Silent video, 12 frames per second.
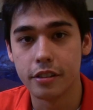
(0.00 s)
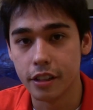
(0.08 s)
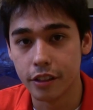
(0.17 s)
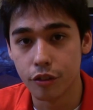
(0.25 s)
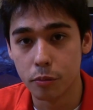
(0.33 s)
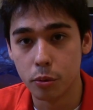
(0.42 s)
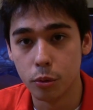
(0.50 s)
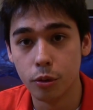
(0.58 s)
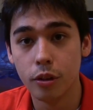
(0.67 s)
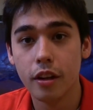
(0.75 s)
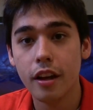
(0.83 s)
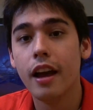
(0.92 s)
see
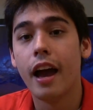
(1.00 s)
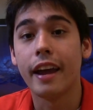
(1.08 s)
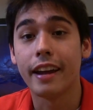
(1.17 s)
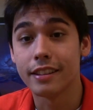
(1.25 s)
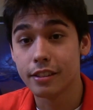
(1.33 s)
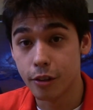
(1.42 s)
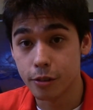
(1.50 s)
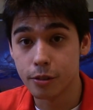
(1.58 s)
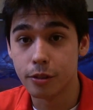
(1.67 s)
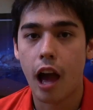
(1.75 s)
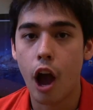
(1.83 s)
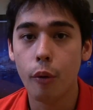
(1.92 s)
Liverpool against
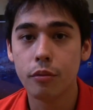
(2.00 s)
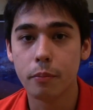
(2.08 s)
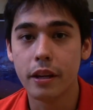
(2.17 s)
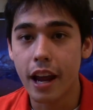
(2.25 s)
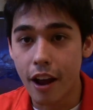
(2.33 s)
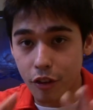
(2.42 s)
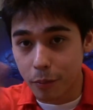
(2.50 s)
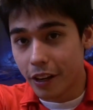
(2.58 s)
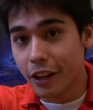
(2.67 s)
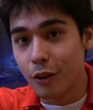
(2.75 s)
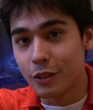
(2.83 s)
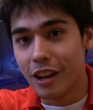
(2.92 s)
Arsenal. I hope to meet
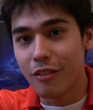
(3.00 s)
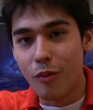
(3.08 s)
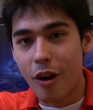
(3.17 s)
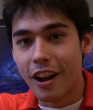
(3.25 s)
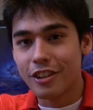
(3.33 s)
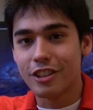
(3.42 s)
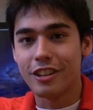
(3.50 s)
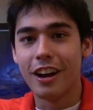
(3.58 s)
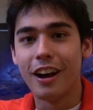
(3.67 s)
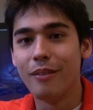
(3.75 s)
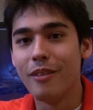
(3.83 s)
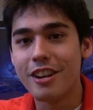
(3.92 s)
everybody who's ever watched
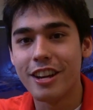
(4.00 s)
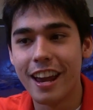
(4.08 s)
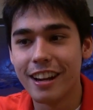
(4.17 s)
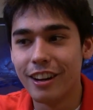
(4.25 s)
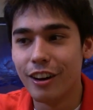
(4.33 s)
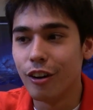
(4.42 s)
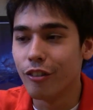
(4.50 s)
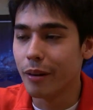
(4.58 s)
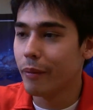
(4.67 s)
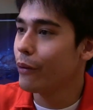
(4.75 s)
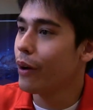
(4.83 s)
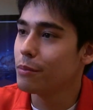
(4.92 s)
uh, my channel,
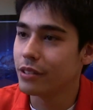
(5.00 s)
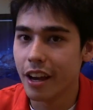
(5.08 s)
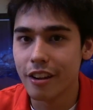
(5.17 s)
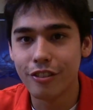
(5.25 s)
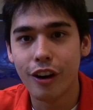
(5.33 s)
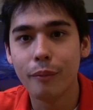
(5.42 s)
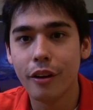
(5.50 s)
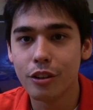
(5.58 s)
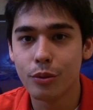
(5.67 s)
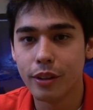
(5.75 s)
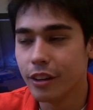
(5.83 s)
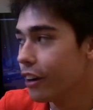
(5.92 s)
read my website, follow me on
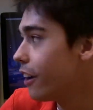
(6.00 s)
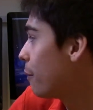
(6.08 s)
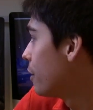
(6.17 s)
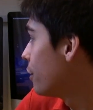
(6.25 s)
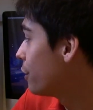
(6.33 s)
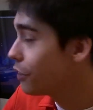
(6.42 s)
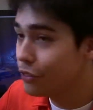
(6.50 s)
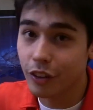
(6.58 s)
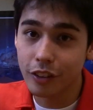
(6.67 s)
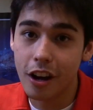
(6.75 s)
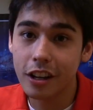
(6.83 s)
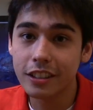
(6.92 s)
Twitter. I've been doing this for
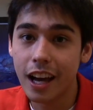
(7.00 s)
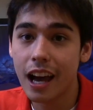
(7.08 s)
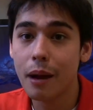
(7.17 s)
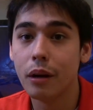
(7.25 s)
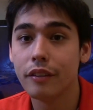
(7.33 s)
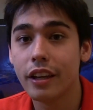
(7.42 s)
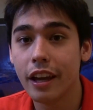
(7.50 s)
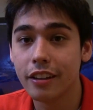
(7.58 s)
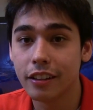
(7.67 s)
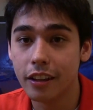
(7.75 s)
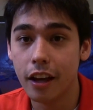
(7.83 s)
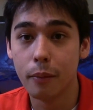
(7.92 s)
a long time. I've gained
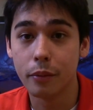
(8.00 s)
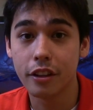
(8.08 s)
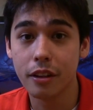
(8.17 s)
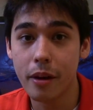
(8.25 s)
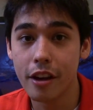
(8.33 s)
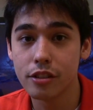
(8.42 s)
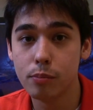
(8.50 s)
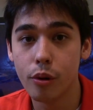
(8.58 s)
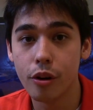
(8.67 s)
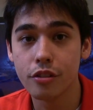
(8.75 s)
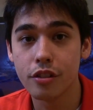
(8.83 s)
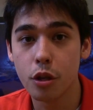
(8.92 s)
a, um, a good amount of
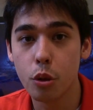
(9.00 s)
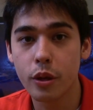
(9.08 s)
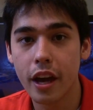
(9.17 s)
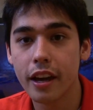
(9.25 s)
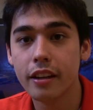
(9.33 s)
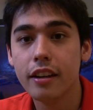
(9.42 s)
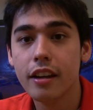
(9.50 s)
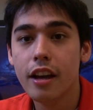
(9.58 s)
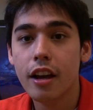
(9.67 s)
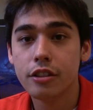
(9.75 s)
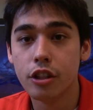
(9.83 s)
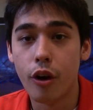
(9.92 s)
supporters in the UK.
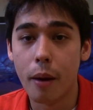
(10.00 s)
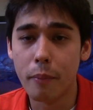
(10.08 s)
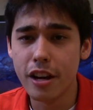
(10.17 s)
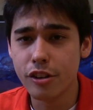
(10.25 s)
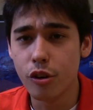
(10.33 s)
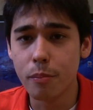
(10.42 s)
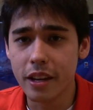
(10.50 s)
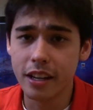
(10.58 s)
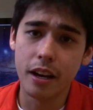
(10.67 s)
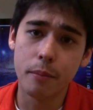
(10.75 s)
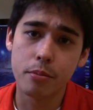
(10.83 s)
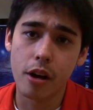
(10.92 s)
So I might do a
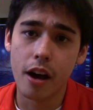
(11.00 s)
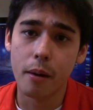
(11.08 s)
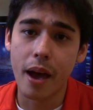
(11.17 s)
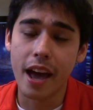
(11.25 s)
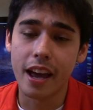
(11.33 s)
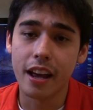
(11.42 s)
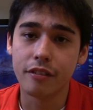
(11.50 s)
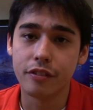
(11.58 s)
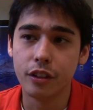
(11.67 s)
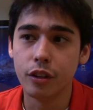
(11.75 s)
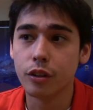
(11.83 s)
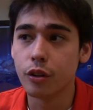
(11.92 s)
meetup um, at
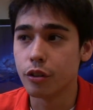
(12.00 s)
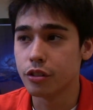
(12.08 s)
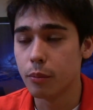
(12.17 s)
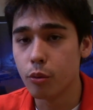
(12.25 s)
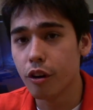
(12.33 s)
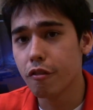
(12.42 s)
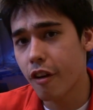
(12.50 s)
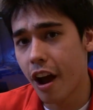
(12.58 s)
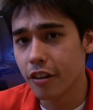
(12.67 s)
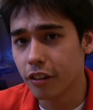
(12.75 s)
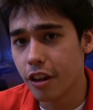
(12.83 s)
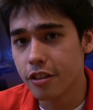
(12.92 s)
Anfield or somewhere
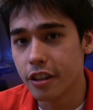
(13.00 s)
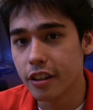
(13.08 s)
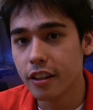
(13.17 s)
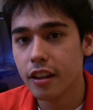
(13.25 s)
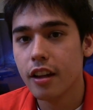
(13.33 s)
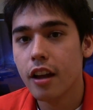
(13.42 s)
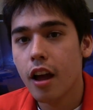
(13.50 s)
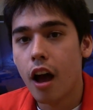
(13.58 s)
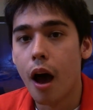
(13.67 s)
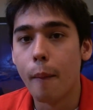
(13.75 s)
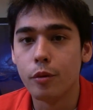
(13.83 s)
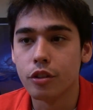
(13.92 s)
around London
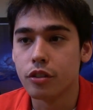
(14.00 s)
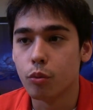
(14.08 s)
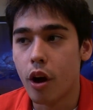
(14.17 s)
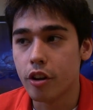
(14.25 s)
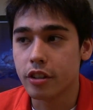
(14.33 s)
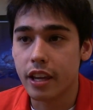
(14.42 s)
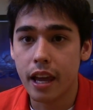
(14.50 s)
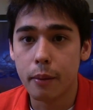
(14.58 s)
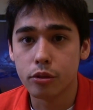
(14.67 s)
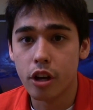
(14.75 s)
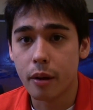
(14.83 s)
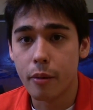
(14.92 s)
um, just to watch
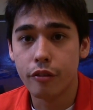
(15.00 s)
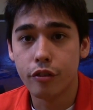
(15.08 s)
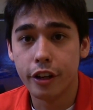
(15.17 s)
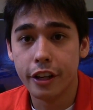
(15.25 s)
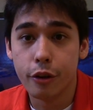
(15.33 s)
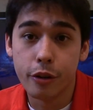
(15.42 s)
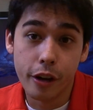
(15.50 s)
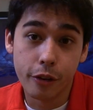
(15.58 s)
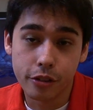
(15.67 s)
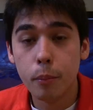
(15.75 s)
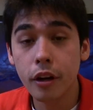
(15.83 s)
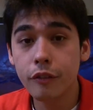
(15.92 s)
games, talk about footy, who
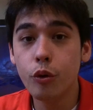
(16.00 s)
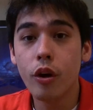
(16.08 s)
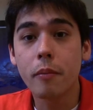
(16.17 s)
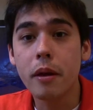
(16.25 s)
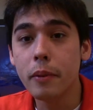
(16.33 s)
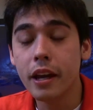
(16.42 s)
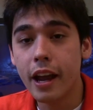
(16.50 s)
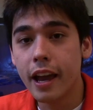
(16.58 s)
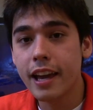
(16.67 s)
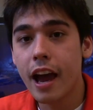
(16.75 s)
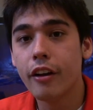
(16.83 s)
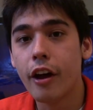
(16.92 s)
knows. But if you want to meet me and
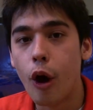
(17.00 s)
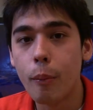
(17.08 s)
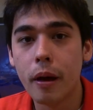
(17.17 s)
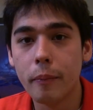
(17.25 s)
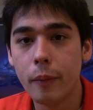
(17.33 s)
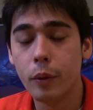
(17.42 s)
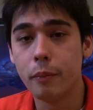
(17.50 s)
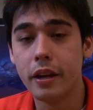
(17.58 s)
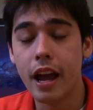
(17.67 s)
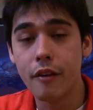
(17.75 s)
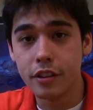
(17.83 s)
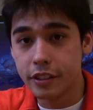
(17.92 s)
hang out, I hope I'm able to
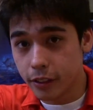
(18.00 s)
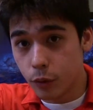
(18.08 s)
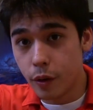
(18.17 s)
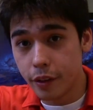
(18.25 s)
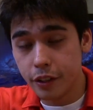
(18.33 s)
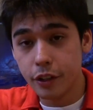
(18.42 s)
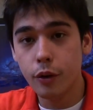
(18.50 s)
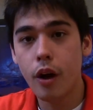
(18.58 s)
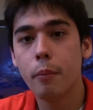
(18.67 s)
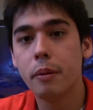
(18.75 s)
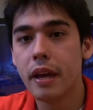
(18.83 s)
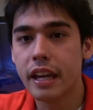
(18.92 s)
meet every single one of you.
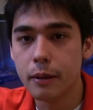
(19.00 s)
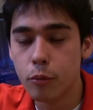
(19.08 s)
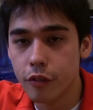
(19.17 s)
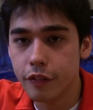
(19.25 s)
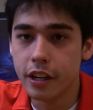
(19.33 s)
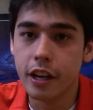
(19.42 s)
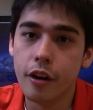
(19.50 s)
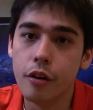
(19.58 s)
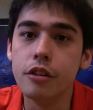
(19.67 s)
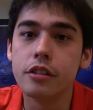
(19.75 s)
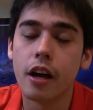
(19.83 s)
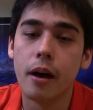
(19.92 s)
I'll be making more
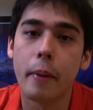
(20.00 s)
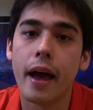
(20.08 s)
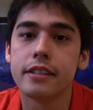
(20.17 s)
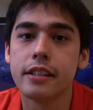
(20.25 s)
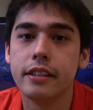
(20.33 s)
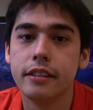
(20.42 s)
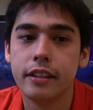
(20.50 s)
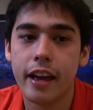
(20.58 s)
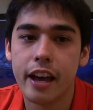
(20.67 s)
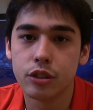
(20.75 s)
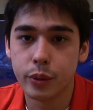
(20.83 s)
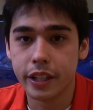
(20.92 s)
videos um, as, the,
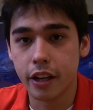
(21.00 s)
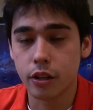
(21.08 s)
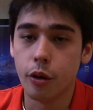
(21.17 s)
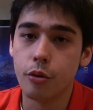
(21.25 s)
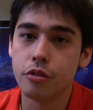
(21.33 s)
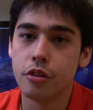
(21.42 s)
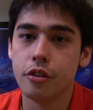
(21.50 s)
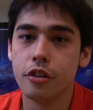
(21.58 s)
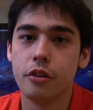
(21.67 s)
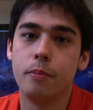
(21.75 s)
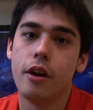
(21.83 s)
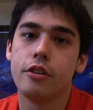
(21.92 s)
as we get closer
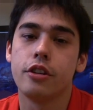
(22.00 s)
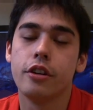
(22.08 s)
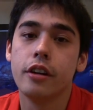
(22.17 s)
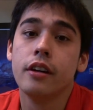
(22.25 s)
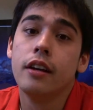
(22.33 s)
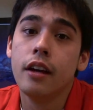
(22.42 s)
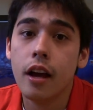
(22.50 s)
to departure.